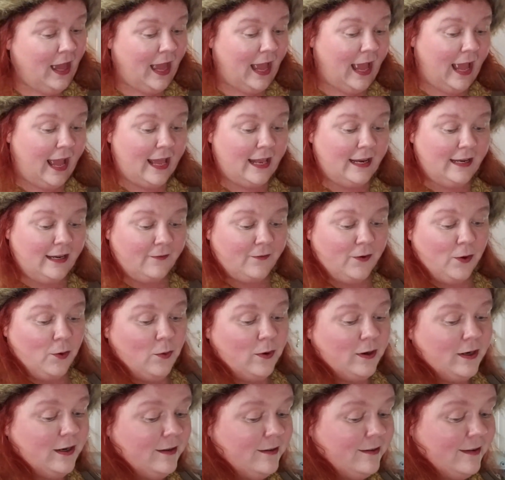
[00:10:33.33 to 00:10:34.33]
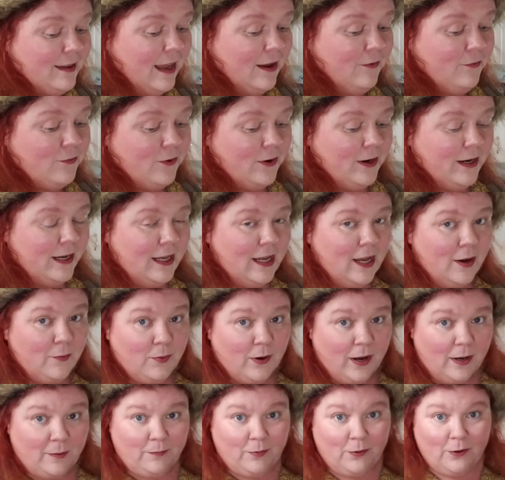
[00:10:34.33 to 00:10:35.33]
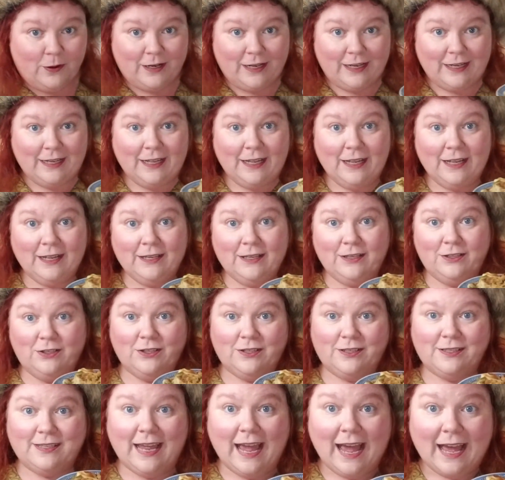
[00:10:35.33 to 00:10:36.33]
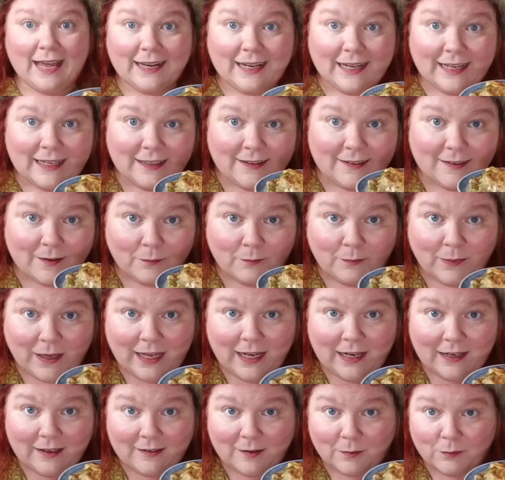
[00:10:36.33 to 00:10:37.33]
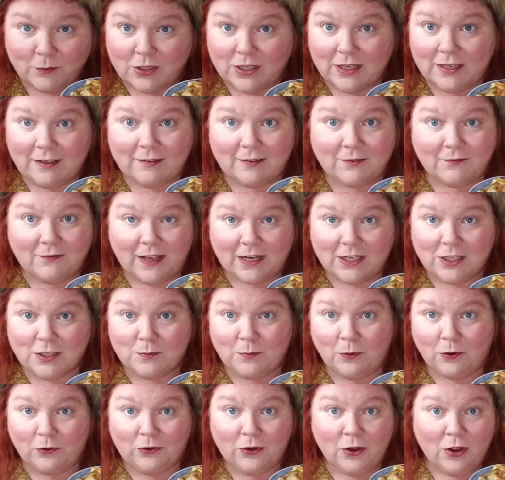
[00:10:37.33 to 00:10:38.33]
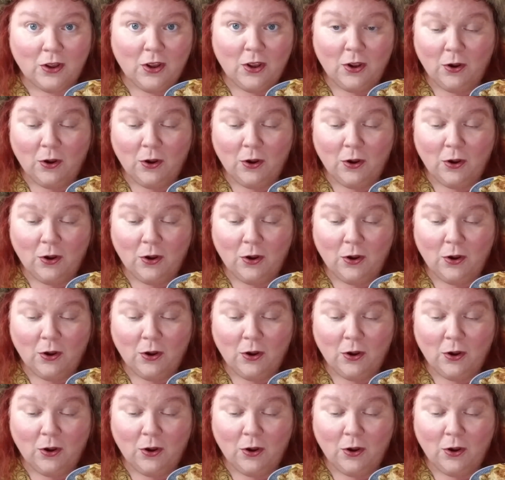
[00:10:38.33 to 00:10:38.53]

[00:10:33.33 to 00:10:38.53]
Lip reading: And if you want a savory bread pudding, just add in some meat, some cheese, some vegetables.